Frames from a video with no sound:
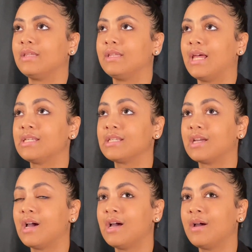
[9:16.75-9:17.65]
That's
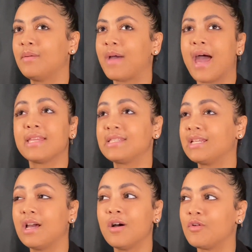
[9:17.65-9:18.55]
honestly
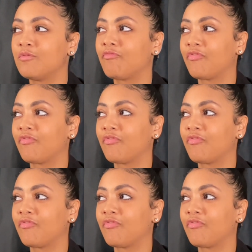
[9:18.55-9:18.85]
no.